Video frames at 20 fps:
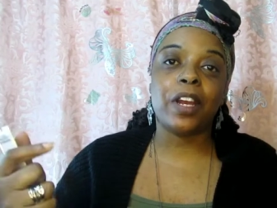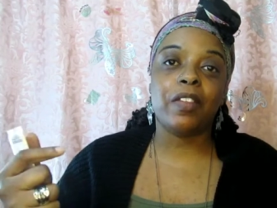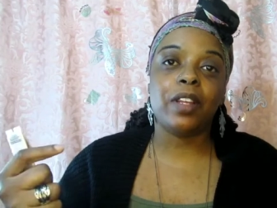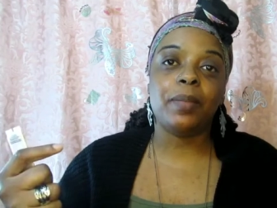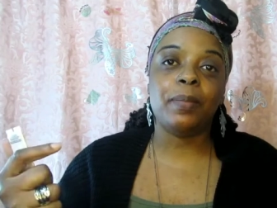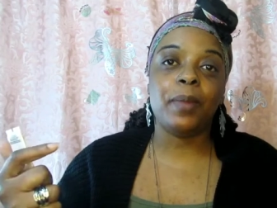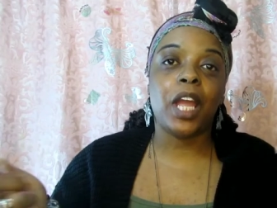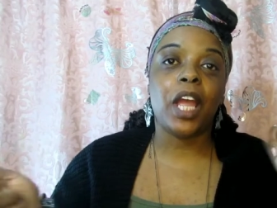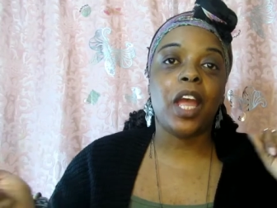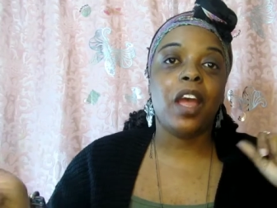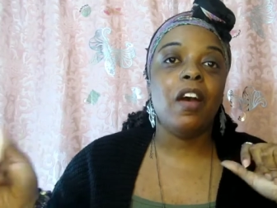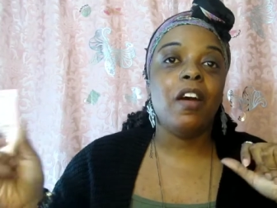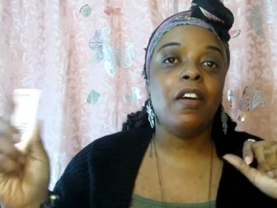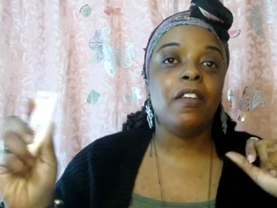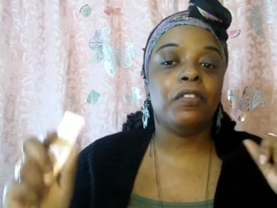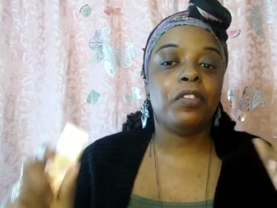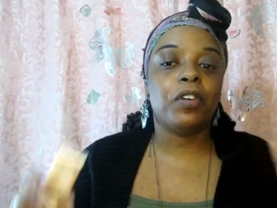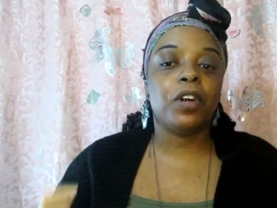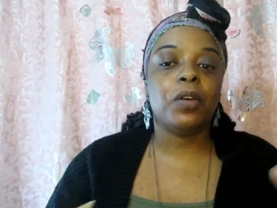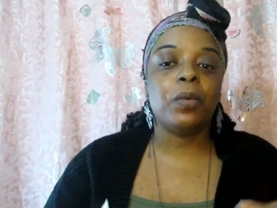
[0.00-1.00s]
with me
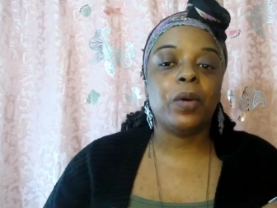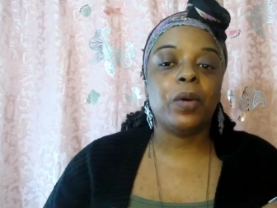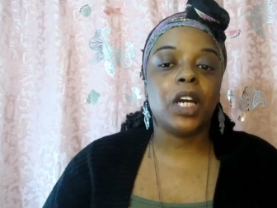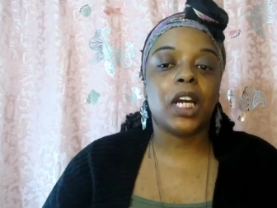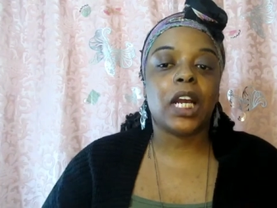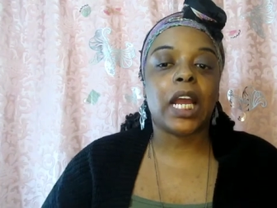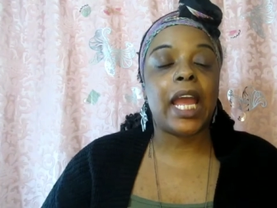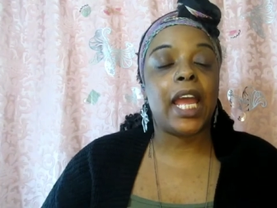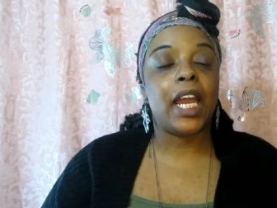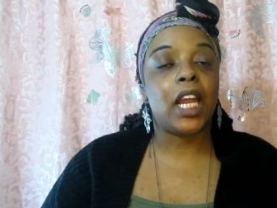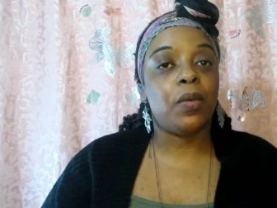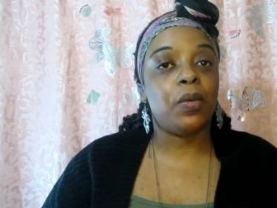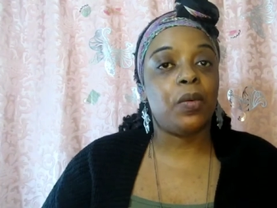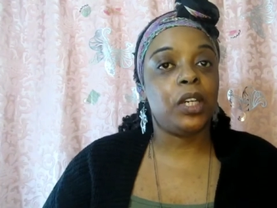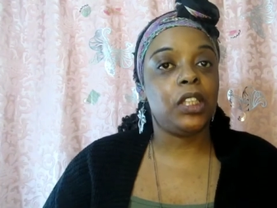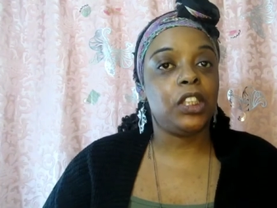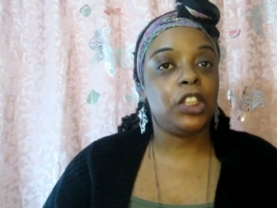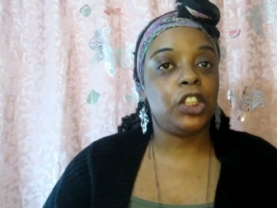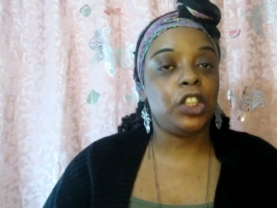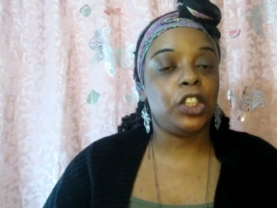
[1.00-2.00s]
for work. And I
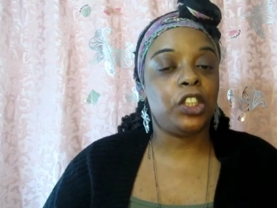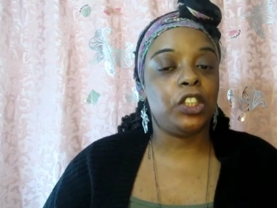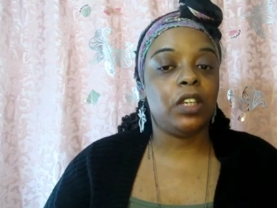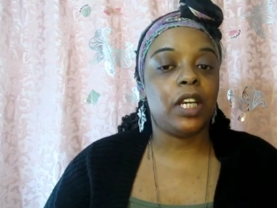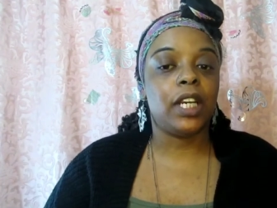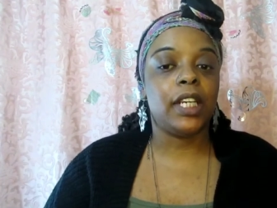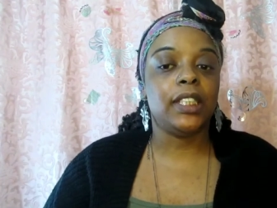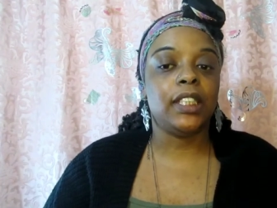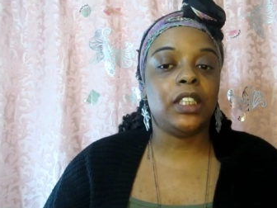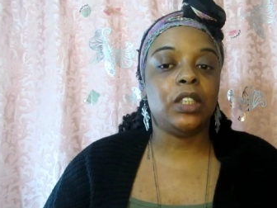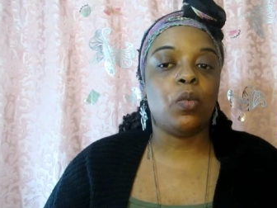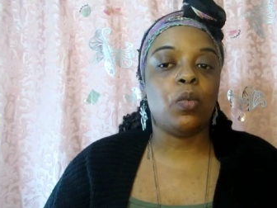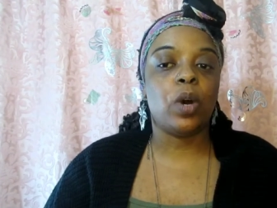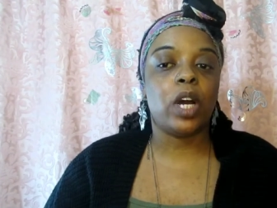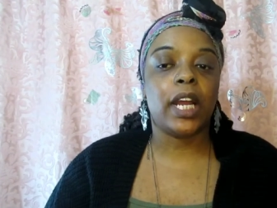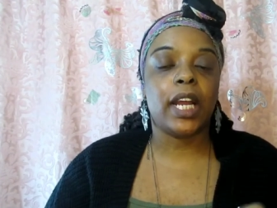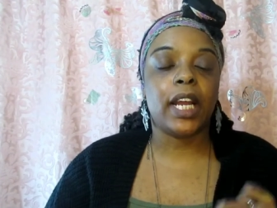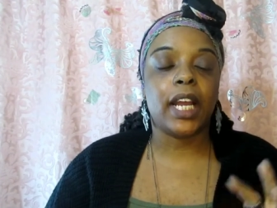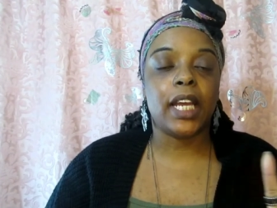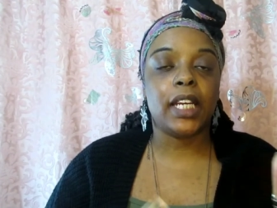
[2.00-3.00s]
wanted to show you guys what
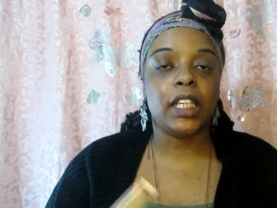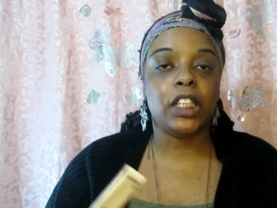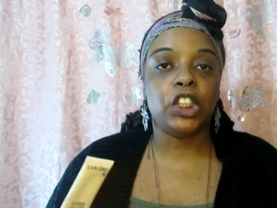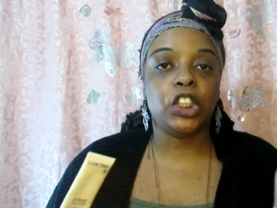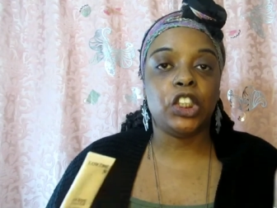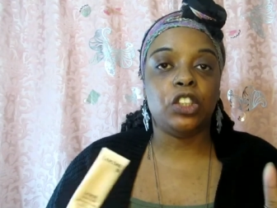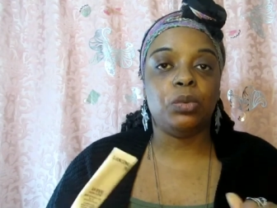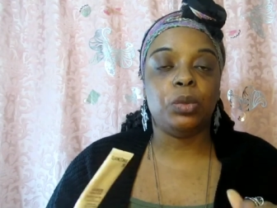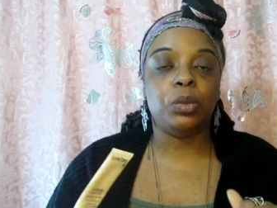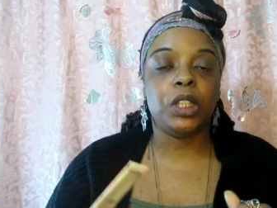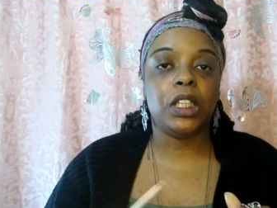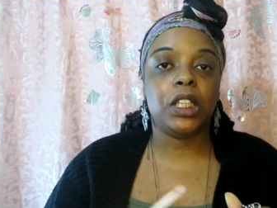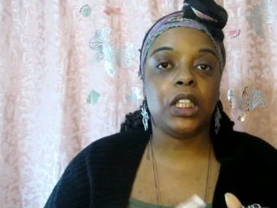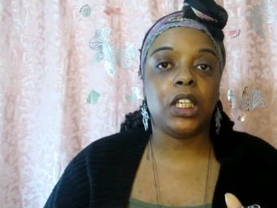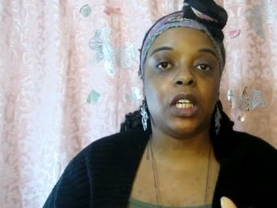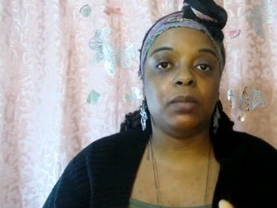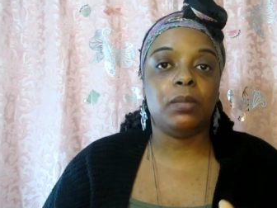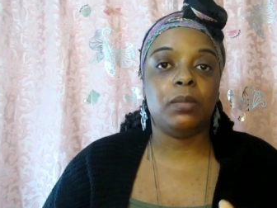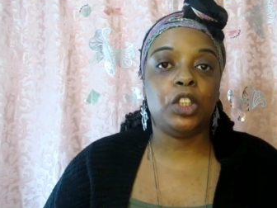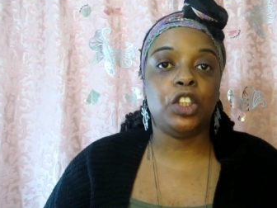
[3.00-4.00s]
I kind of do when it
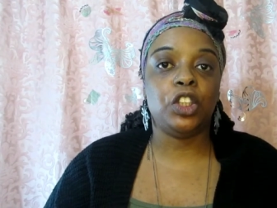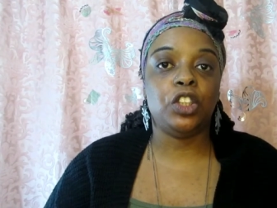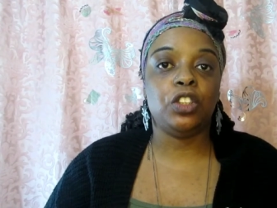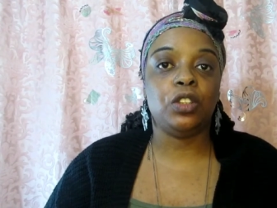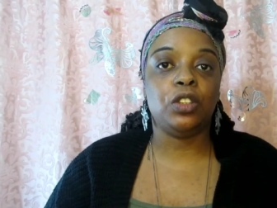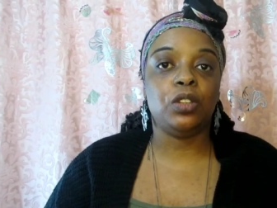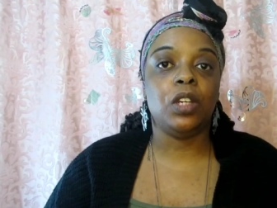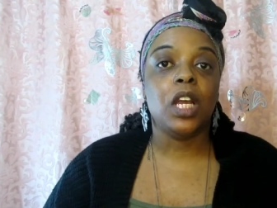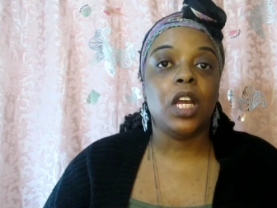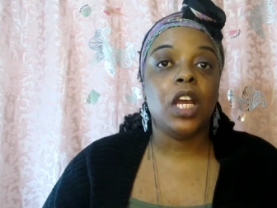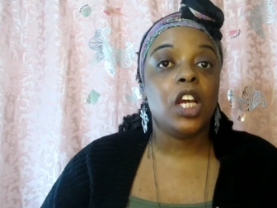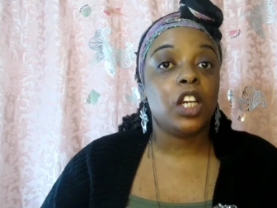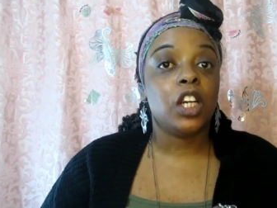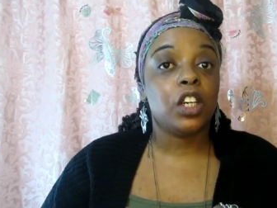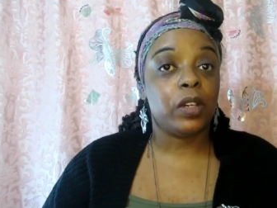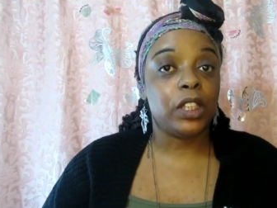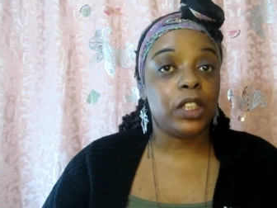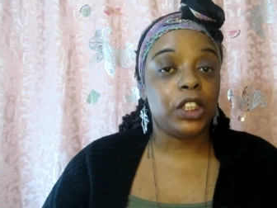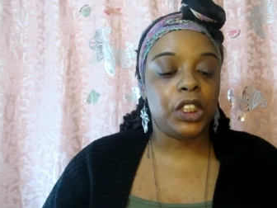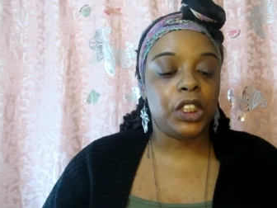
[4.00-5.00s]
comes to
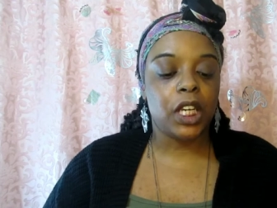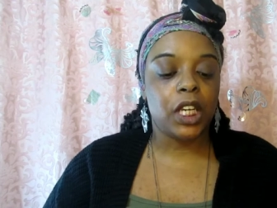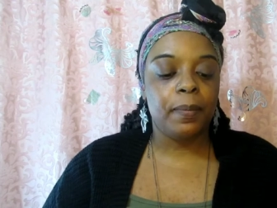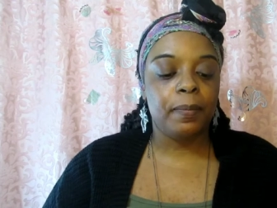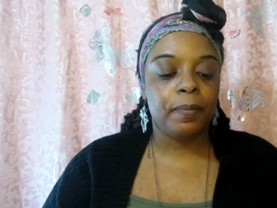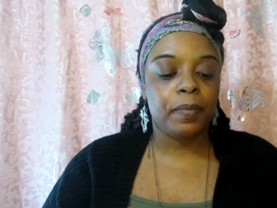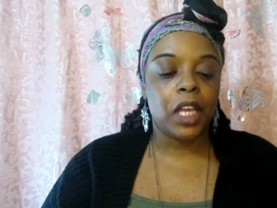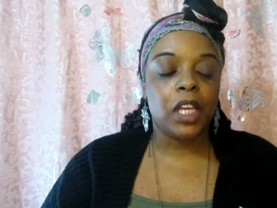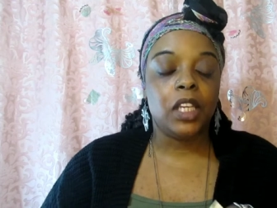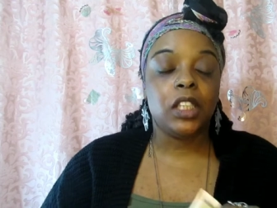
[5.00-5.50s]
crunch time.